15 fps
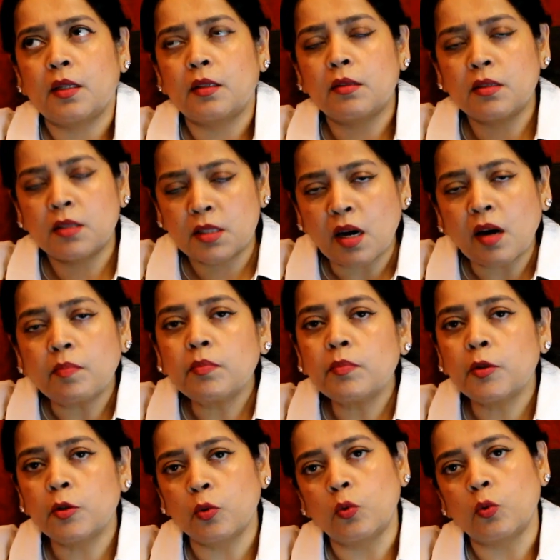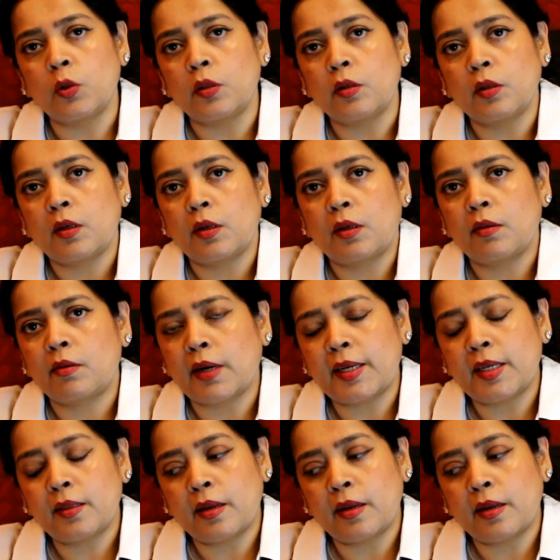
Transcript: the thumb rule, right,